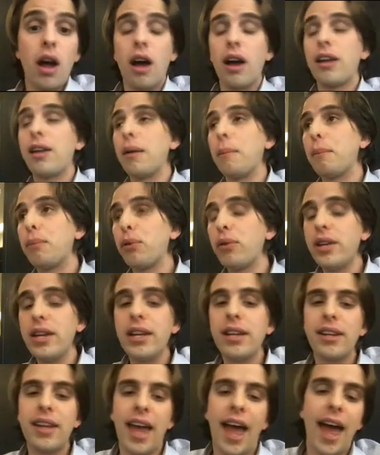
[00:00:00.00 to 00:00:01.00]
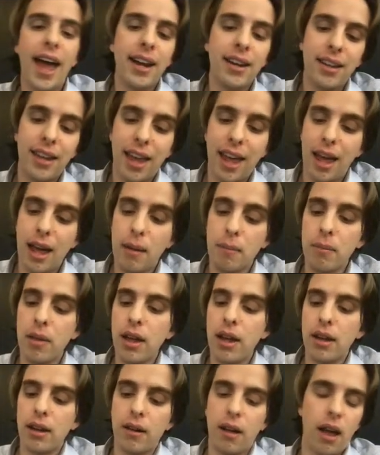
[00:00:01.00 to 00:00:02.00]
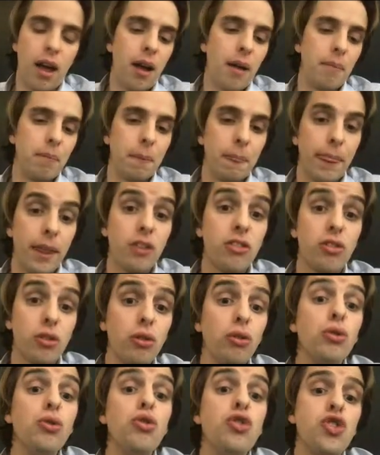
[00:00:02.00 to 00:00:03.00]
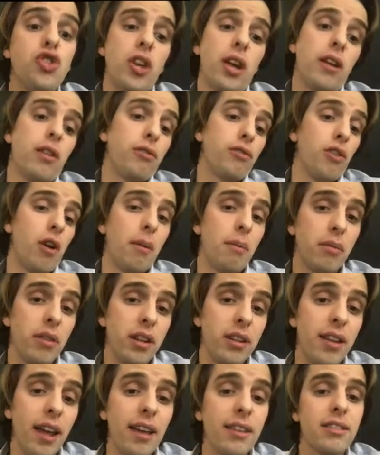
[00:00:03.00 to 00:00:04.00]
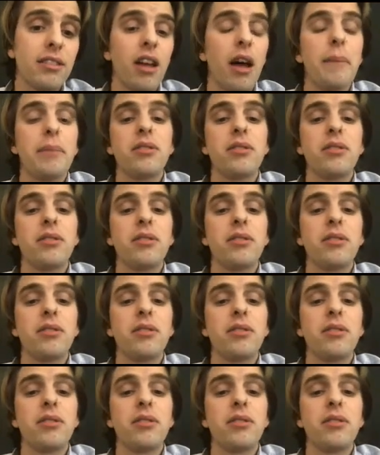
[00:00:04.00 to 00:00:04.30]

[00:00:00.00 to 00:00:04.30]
a complete CAD/CAM solution, from the desktop